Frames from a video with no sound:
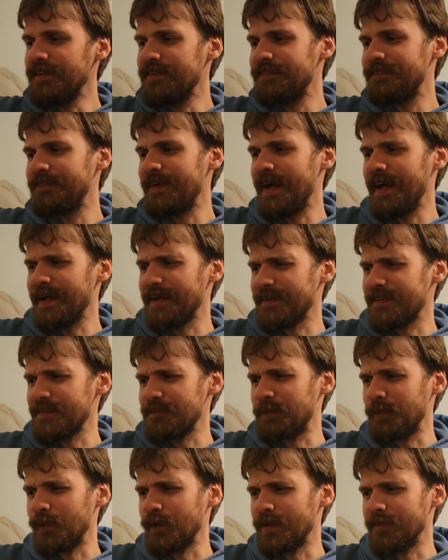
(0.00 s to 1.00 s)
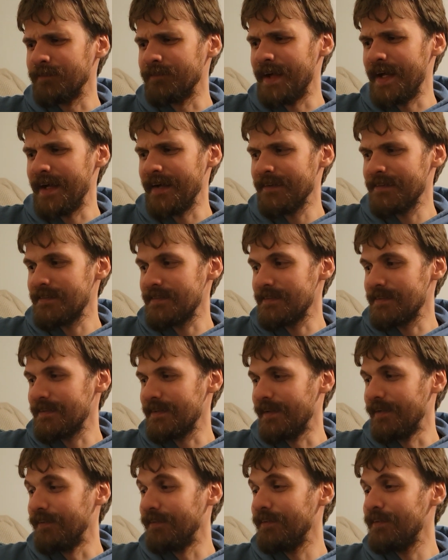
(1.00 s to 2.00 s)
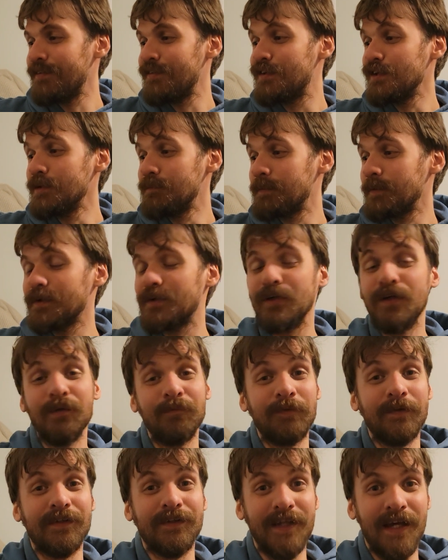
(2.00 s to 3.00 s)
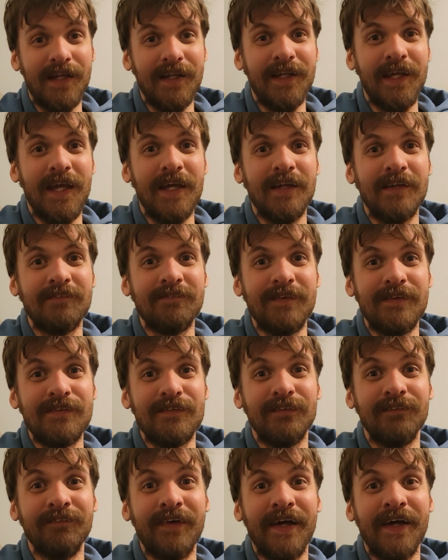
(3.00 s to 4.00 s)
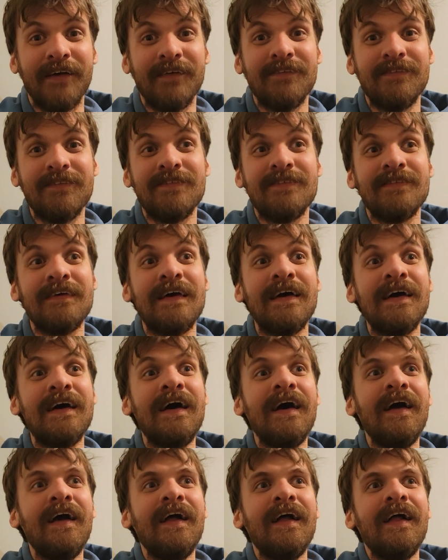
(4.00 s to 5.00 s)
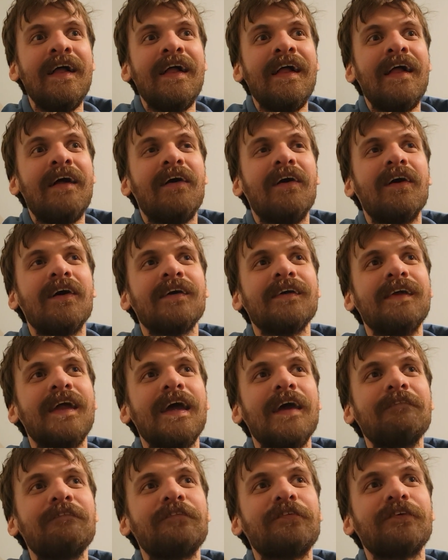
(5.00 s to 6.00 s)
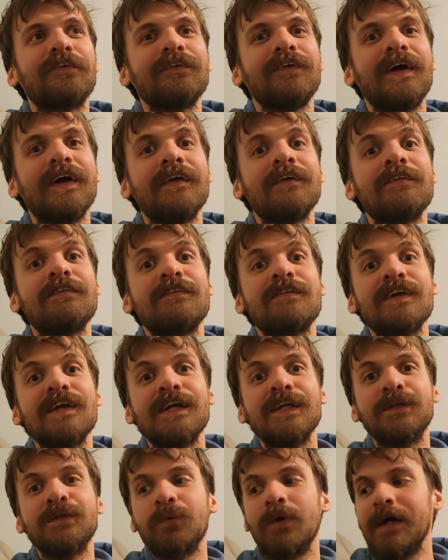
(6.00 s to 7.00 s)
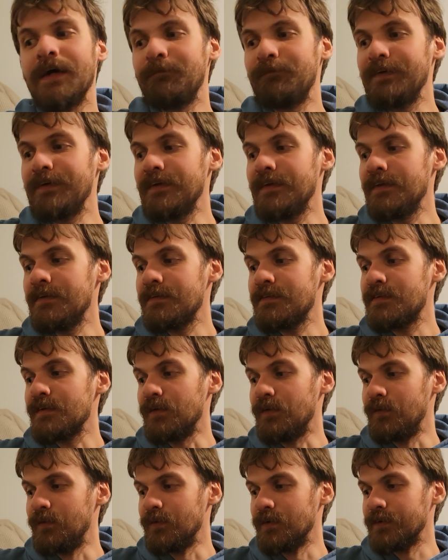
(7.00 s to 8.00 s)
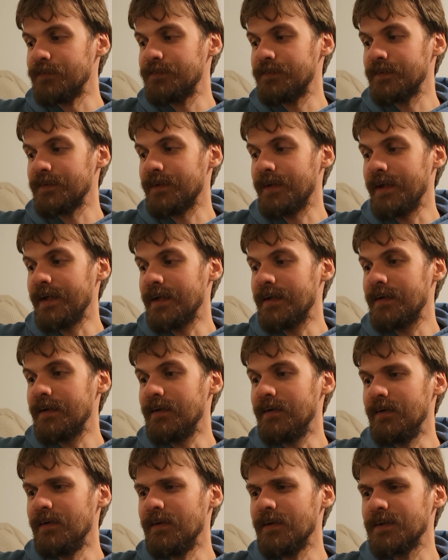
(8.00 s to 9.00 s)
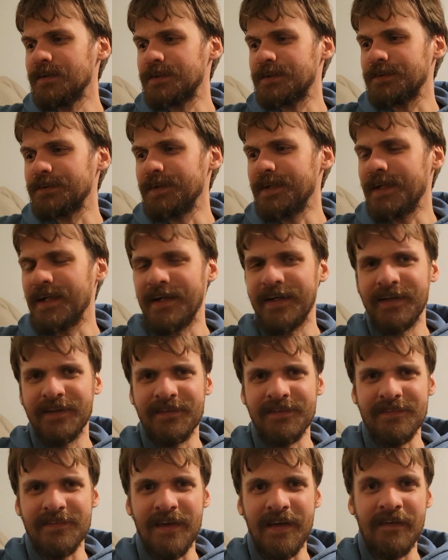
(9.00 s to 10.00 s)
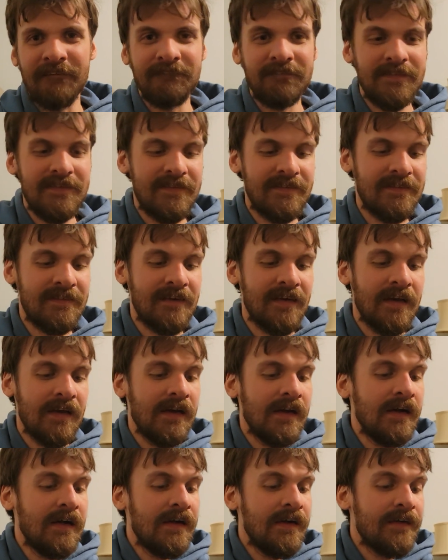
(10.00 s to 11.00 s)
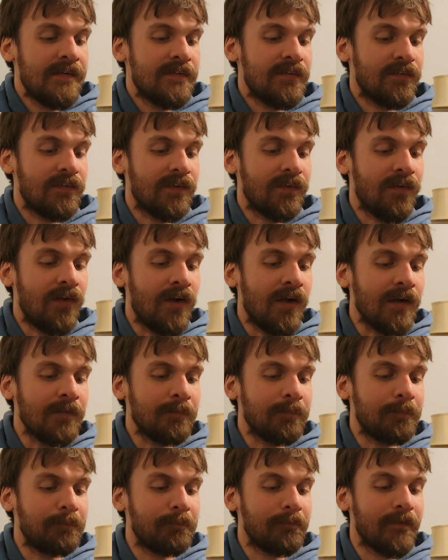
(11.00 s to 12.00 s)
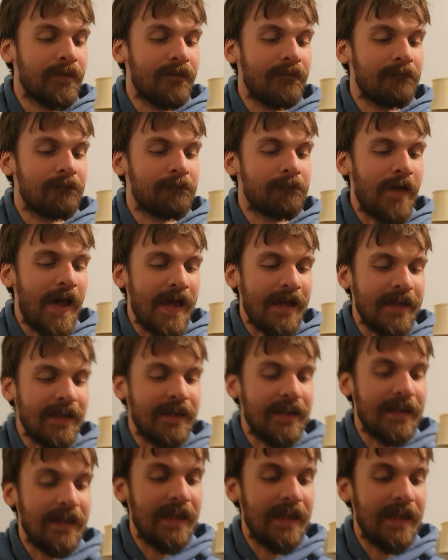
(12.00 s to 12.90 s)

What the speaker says: fire support mechs, the super duper dedicated missile mechs, are named for like siege weapons or for like archery concepts. So back